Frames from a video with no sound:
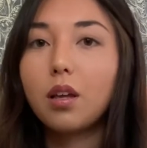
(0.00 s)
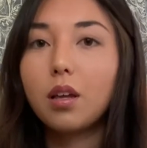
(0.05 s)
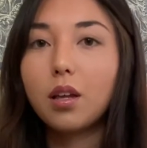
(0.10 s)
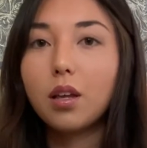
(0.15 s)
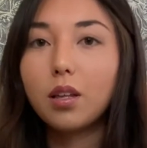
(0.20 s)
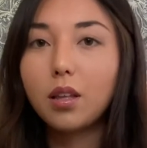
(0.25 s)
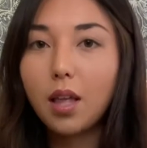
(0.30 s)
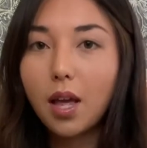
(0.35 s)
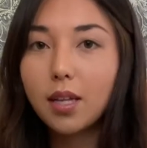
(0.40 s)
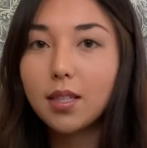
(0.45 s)

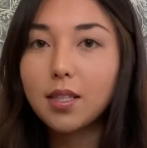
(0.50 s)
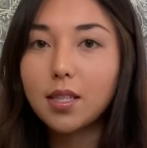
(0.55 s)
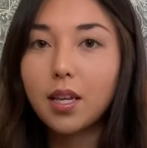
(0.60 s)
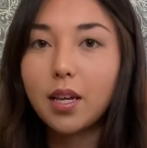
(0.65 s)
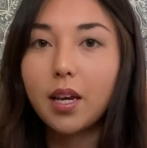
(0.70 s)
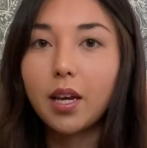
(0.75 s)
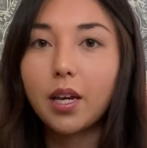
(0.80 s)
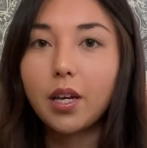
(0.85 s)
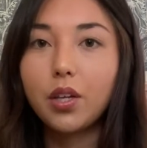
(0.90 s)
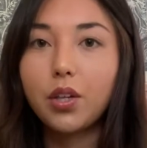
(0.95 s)
And that's
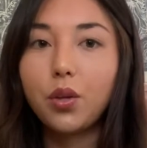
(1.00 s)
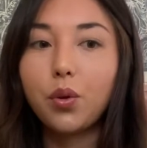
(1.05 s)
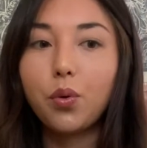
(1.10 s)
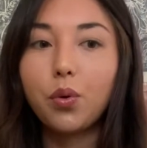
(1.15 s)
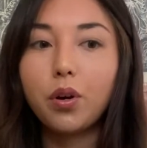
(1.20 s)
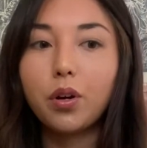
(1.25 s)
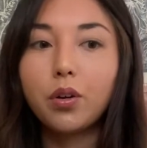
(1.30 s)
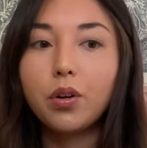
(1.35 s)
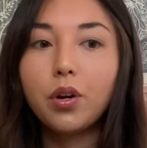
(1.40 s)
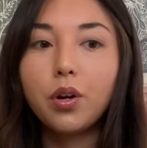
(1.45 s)
it.
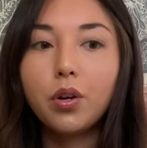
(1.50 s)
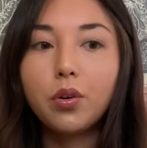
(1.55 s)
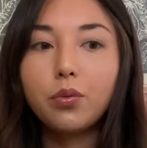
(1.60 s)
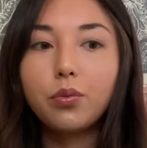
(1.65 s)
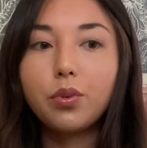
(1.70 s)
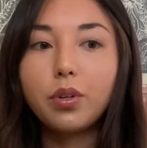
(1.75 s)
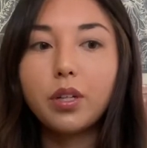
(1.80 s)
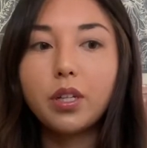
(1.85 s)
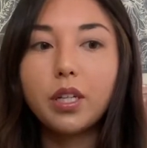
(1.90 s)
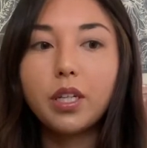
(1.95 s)
You're
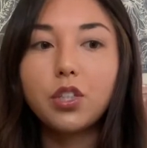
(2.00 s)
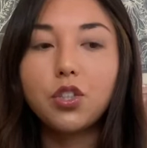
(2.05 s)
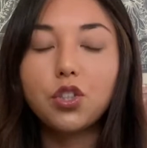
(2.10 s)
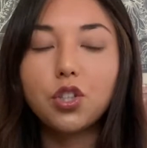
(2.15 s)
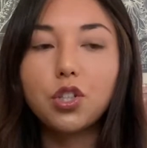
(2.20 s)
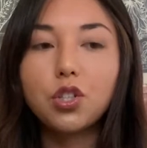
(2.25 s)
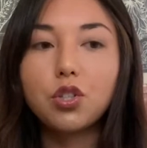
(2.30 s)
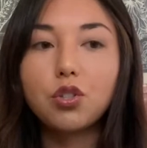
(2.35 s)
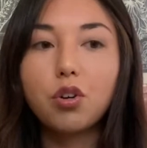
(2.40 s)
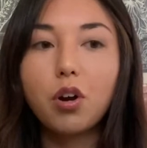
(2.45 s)
really
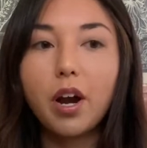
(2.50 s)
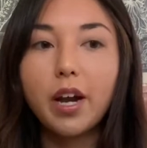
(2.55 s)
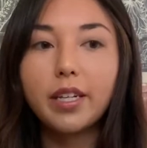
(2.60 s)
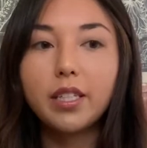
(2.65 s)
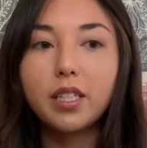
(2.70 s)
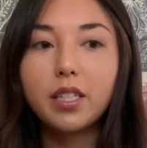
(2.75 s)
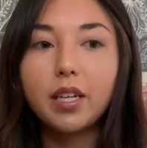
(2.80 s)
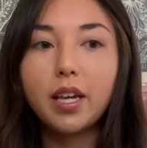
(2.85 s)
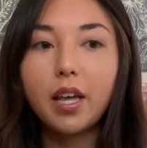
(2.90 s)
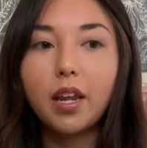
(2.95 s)
just trying
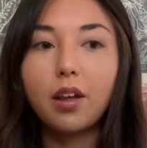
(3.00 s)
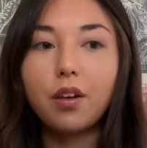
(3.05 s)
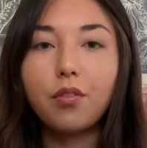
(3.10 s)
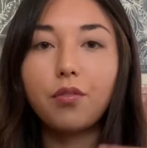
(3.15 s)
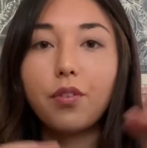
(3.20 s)
to get a